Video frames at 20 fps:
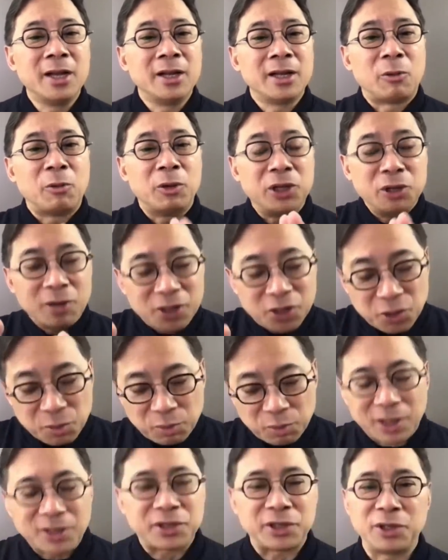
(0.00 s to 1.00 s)
Now, when you
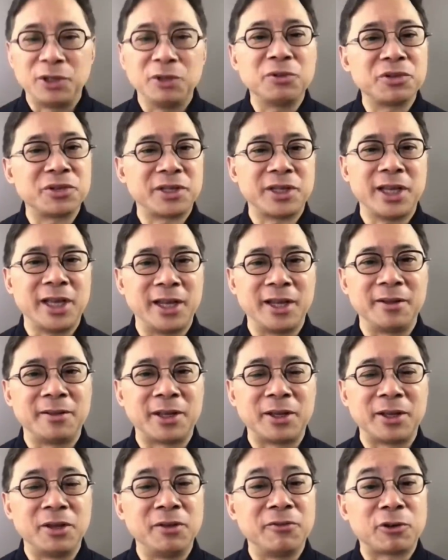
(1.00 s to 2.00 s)
actually press it, you'll see
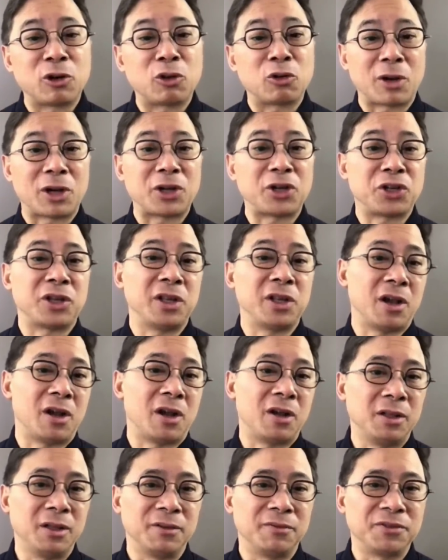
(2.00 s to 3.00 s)
that you've crushed the
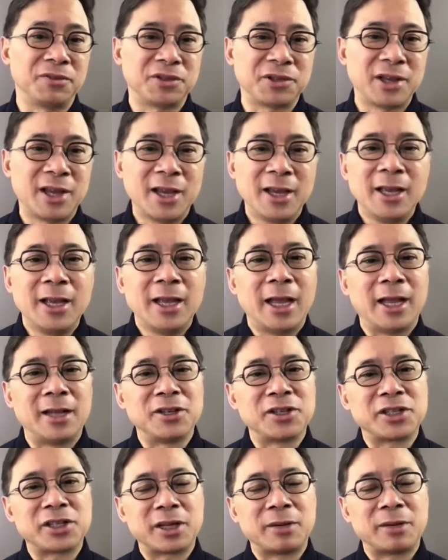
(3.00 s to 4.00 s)
olives.
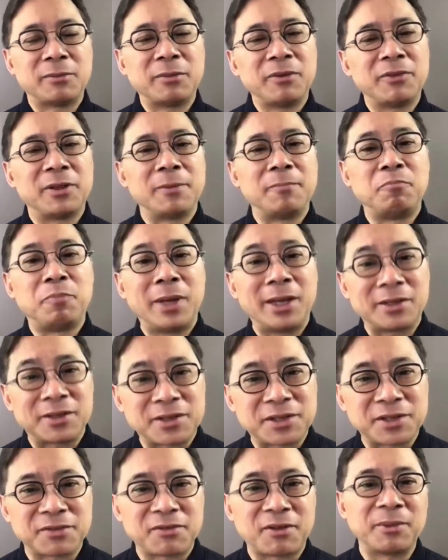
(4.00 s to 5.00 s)
And some of the
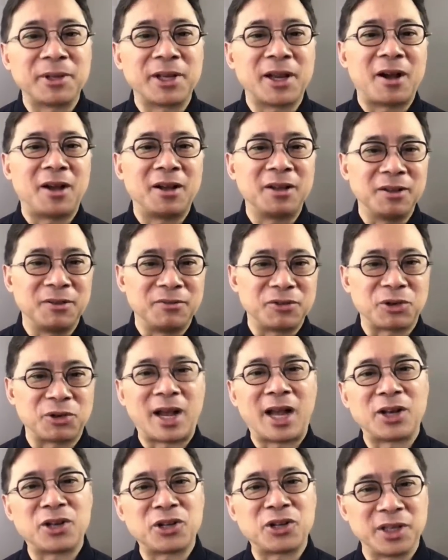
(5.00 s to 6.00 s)
bits from the olives are
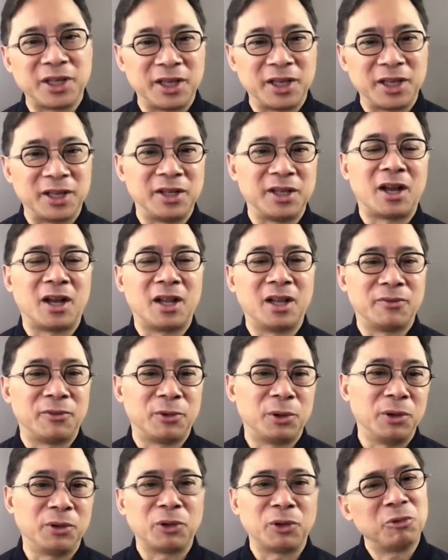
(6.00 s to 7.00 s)
actually in the olive
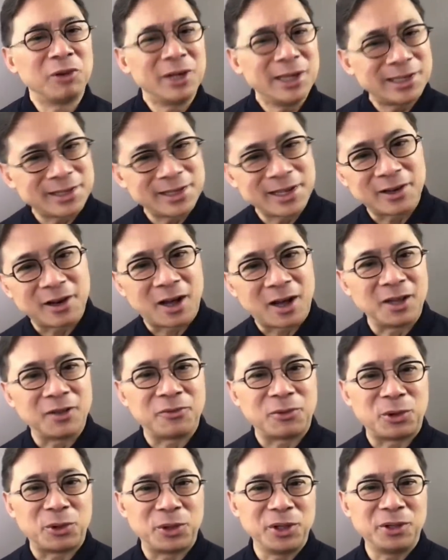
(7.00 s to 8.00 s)
oil. The reason that
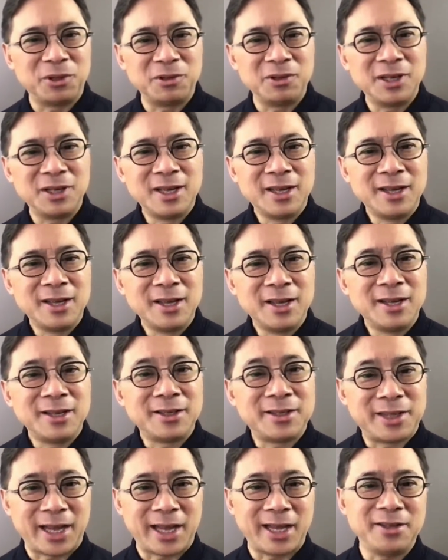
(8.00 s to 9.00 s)
olive oil
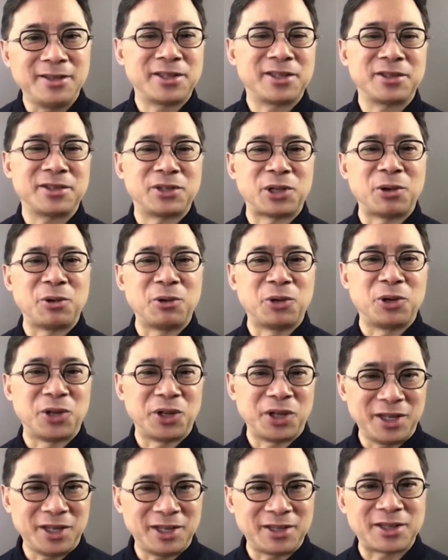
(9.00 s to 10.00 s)
tastes so
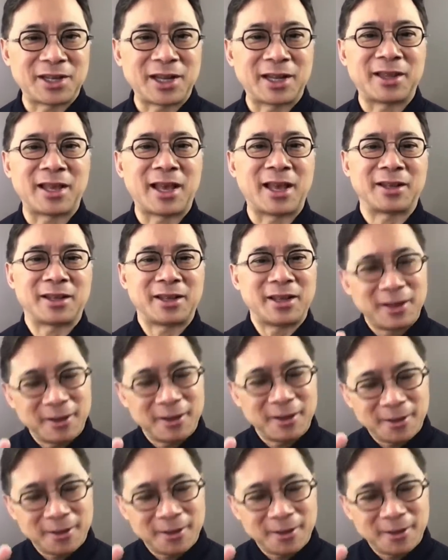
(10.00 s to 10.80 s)
good, it's got that,